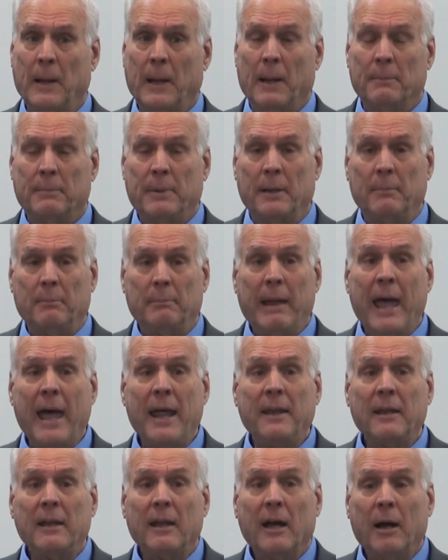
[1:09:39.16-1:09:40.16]
But
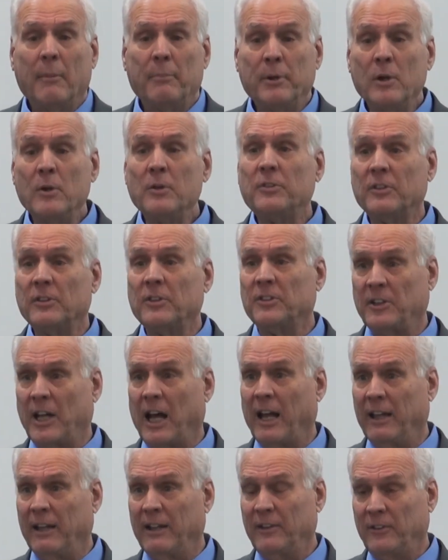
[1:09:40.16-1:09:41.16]
man abuses
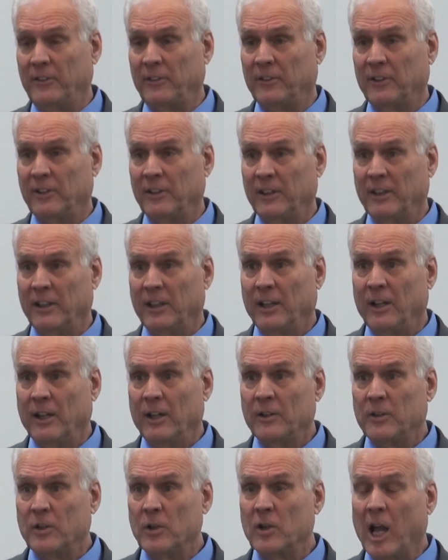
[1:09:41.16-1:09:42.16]
science
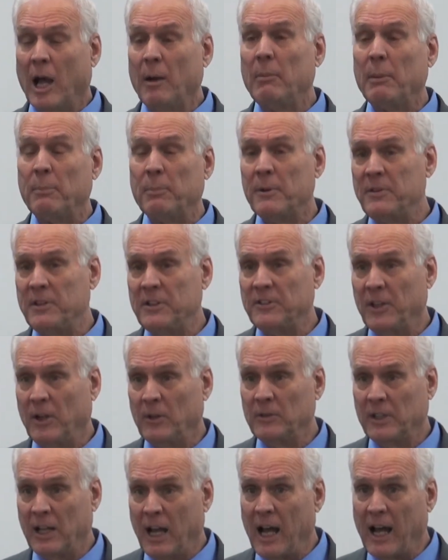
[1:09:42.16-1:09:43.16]
to come up with his
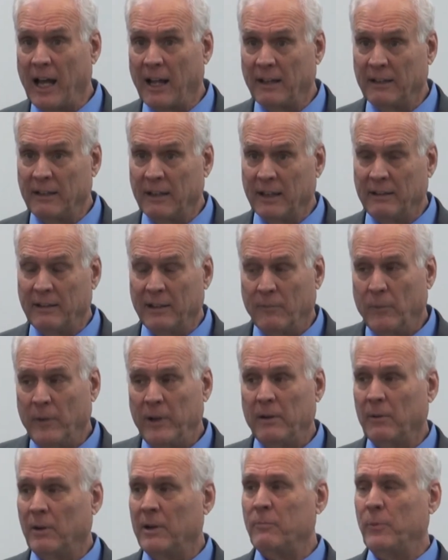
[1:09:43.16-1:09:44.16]
own God. And we,
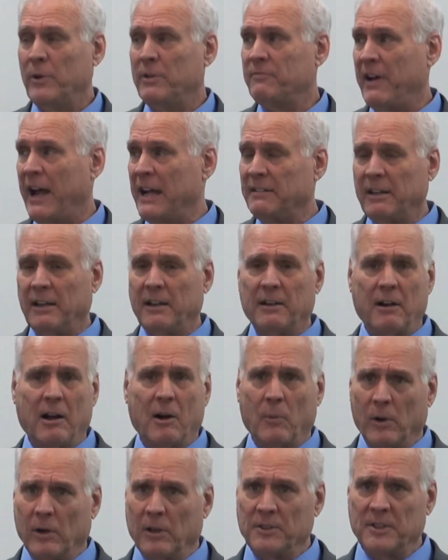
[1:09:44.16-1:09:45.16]
we find that in our
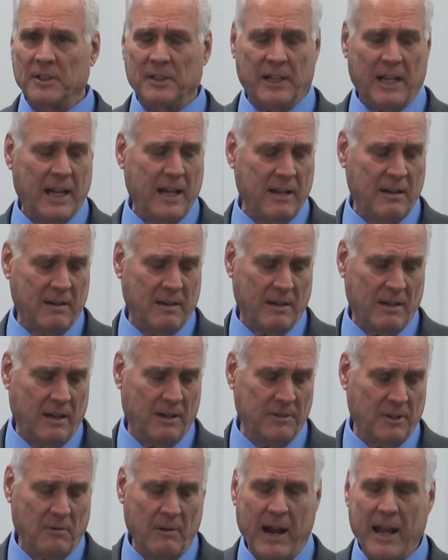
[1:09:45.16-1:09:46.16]
world today on
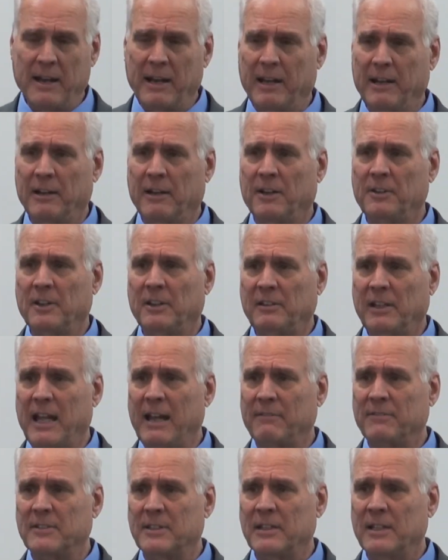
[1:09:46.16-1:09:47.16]
the right hand and on the
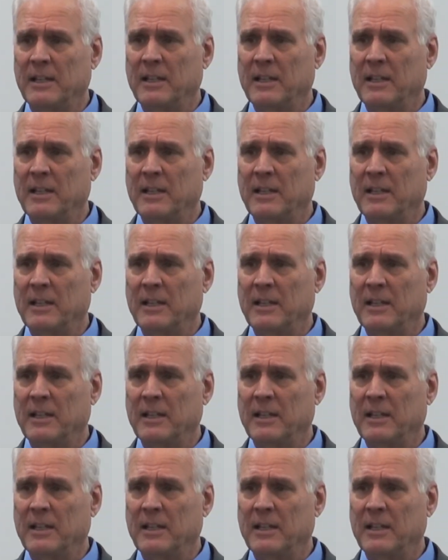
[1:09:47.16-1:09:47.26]
left.